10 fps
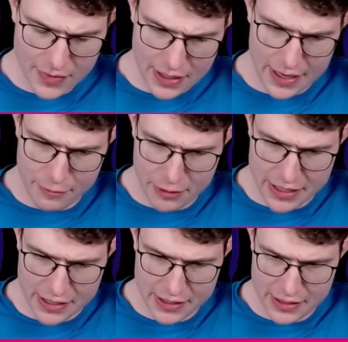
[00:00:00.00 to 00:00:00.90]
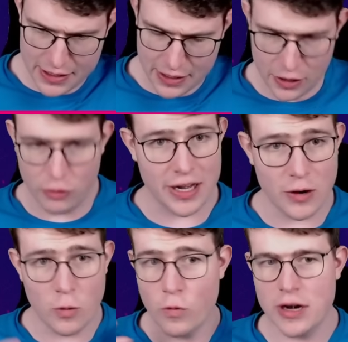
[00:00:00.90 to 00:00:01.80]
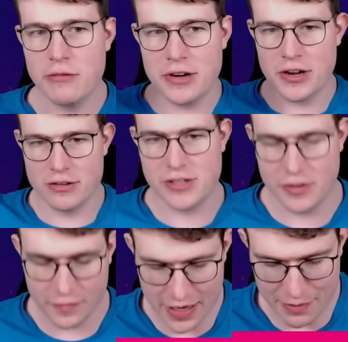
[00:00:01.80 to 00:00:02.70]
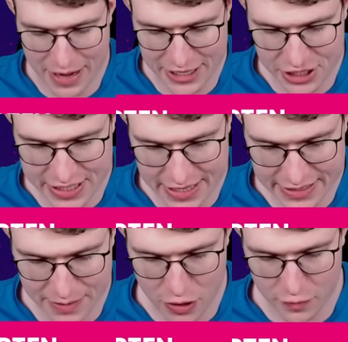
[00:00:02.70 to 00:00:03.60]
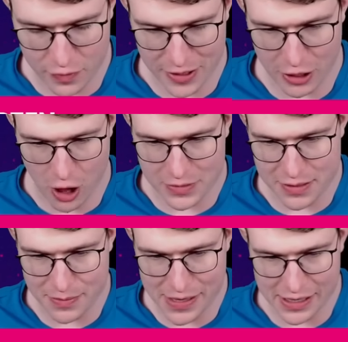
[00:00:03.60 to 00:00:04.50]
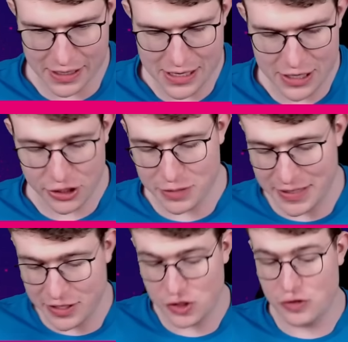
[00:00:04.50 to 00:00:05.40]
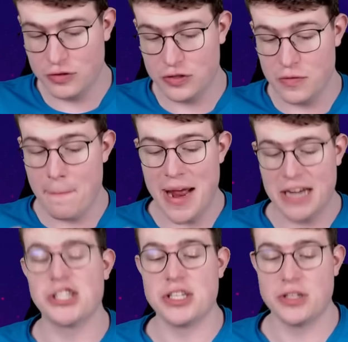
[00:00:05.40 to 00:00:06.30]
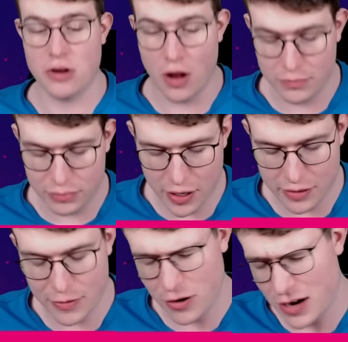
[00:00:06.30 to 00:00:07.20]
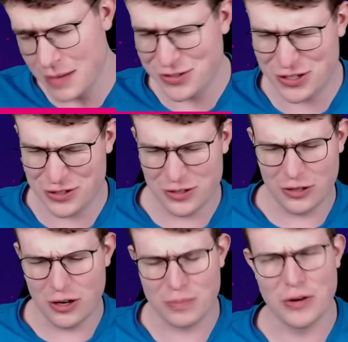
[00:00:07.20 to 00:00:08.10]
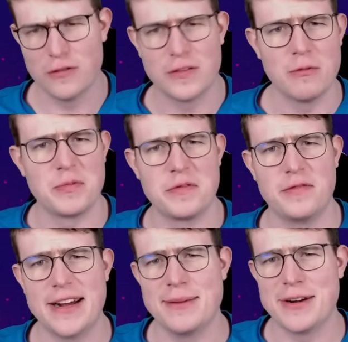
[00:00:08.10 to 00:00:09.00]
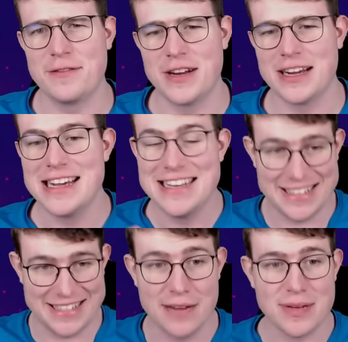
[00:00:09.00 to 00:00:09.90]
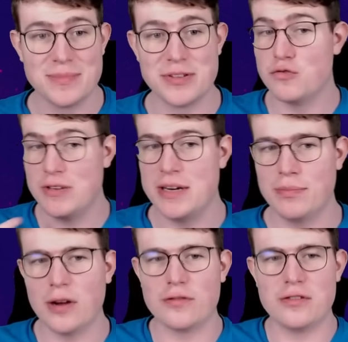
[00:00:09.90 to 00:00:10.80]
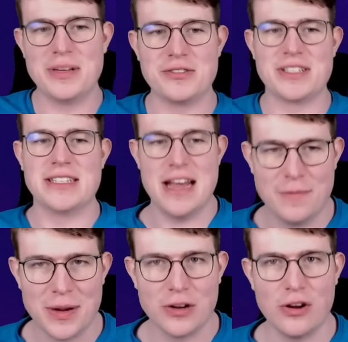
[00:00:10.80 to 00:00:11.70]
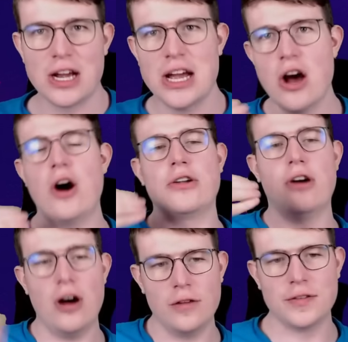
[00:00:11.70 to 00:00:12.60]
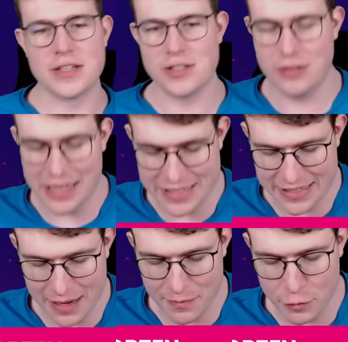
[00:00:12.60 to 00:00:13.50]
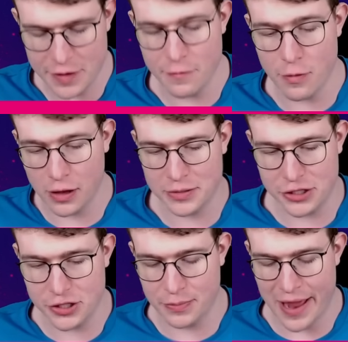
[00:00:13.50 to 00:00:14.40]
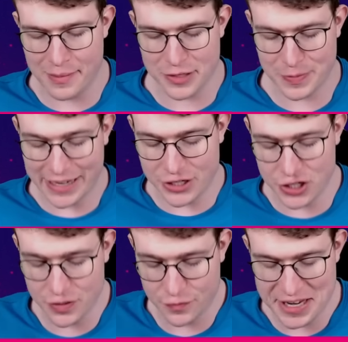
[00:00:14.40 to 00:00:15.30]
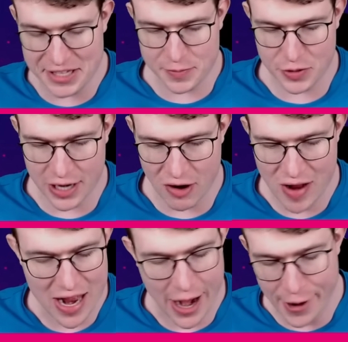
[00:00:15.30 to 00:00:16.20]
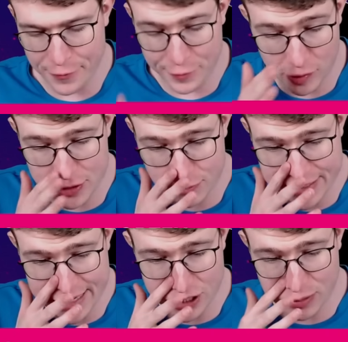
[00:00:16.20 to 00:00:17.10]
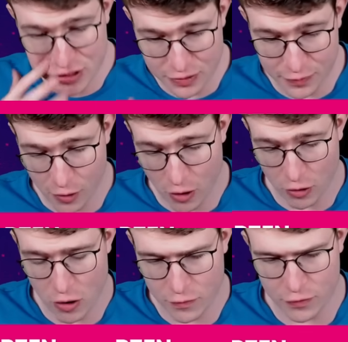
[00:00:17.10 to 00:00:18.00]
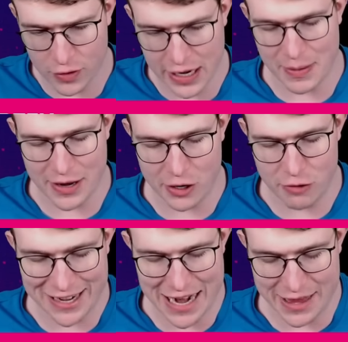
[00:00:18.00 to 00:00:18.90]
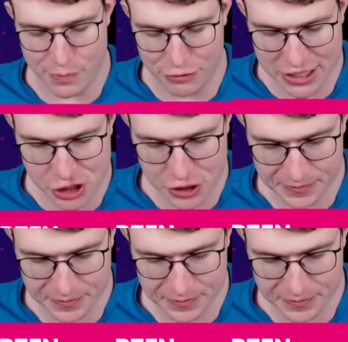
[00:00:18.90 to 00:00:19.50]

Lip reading: And we are looking really good so far. I might just next up go for my goblins in the back, just making sure to match his goblin brawl, or I'm just gonna log. Both of them would be fine, but I feel like sometimes it's really important for me to save my log on offense to get some really valuable chip damage. But I can just go for my Eastbird now. I of course will take the opportunity to go for like my Cracker at the bridge.